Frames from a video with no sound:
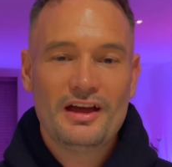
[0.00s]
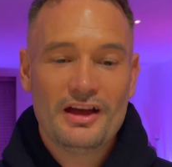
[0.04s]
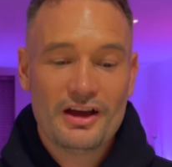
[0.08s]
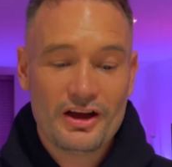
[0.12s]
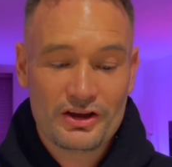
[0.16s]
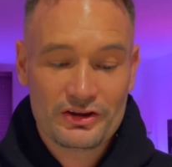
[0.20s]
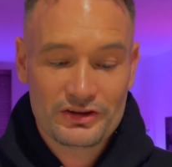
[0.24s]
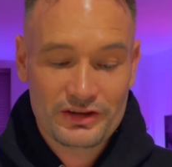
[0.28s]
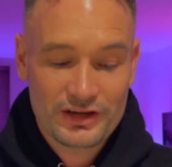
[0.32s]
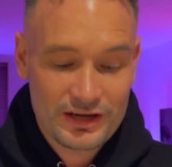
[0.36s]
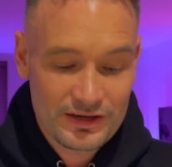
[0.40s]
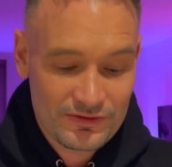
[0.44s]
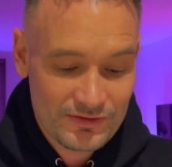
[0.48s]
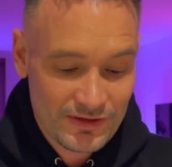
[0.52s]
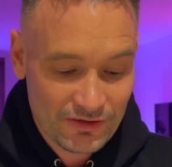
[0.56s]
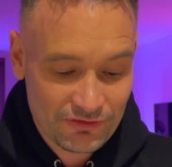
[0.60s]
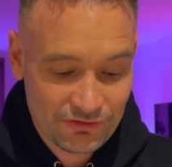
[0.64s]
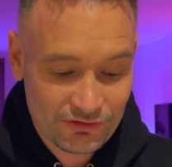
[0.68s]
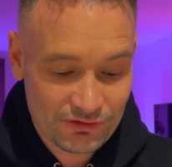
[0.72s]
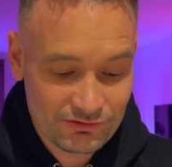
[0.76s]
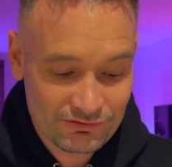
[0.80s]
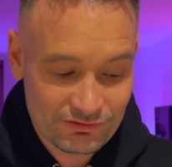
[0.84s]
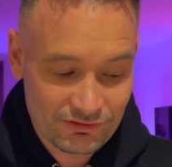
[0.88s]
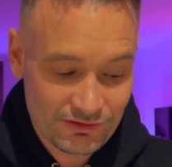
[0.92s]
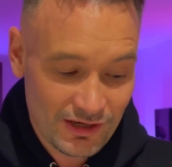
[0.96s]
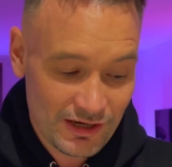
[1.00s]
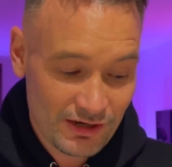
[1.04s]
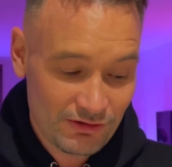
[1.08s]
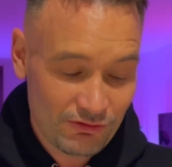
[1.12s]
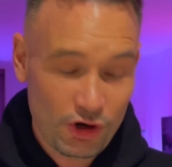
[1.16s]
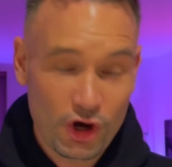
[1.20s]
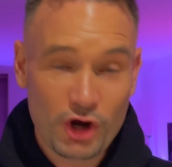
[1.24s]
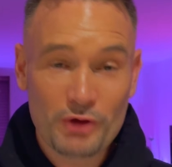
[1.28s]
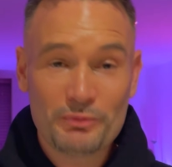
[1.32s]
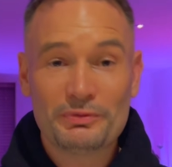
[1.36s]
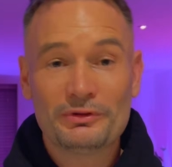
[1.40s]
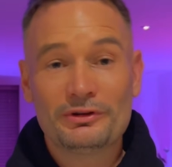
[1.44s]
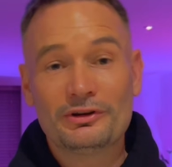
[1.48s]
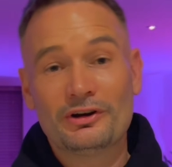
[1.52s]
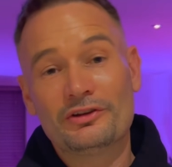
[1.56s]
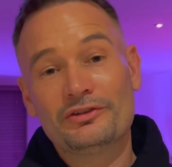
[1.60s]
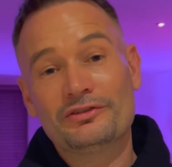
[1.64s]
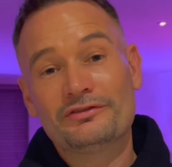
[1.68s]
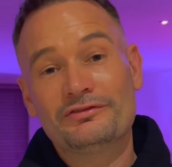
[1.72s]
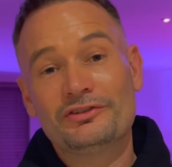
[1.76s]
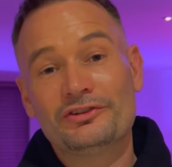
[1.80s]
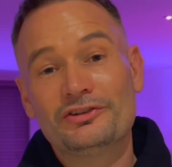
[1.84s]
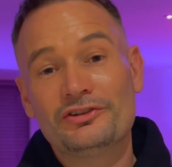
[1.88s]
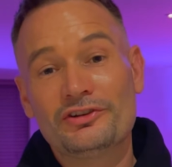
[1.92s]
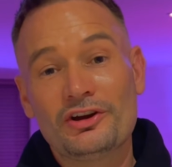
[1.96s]
Okay, that's it for now. I hope you liked the
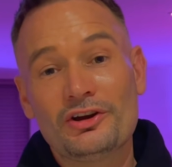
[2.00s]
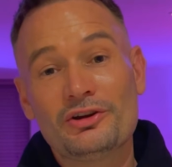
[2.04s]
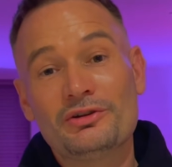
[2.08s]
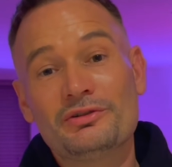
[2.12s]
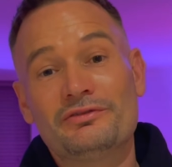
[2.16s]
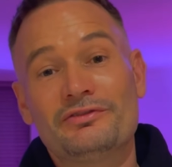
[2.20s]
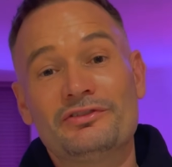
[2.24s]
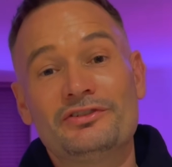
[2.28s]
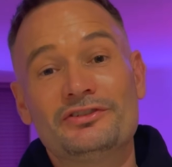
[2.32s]
video. If you